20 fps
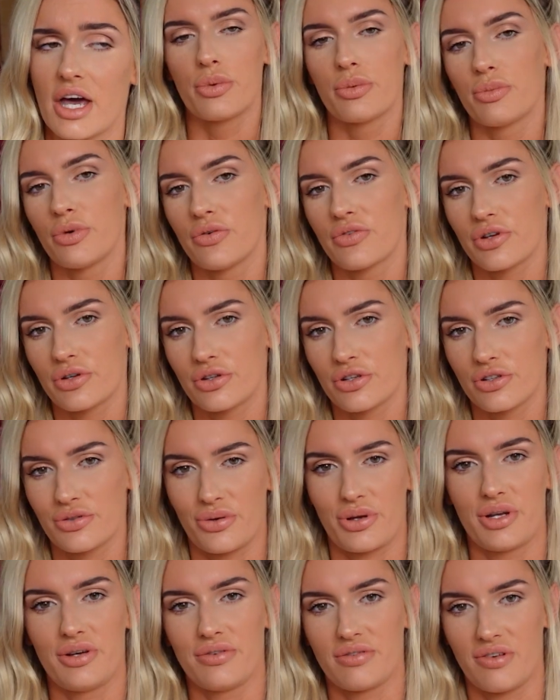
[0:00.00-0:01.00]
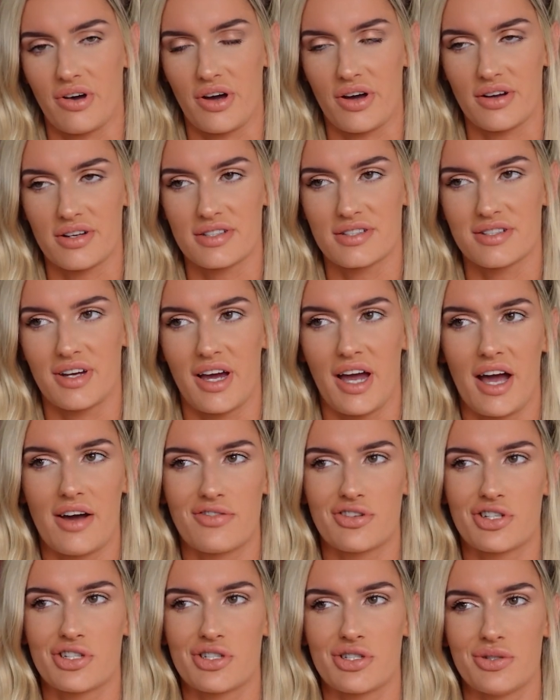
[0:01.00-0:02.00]
We're moving on the 21st. I have
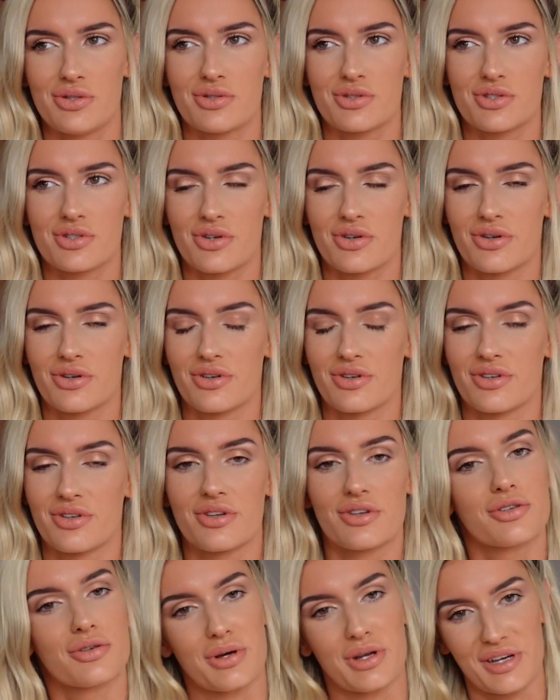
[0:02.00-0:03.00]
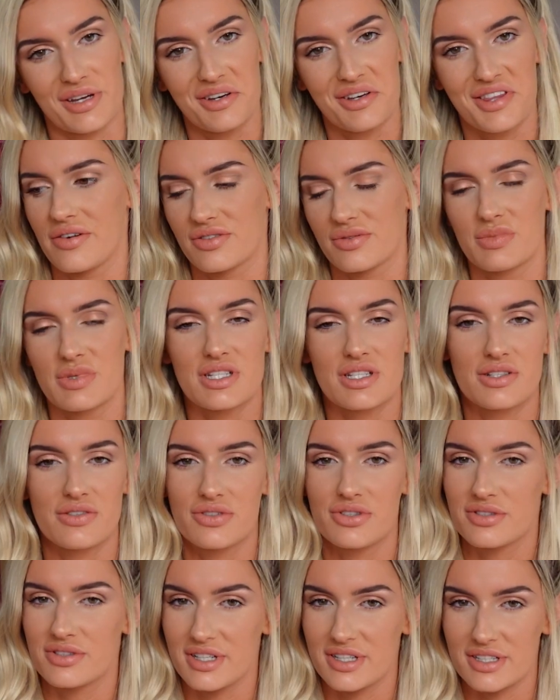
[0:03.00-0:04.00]
a shoot on the 20th. I have some interviews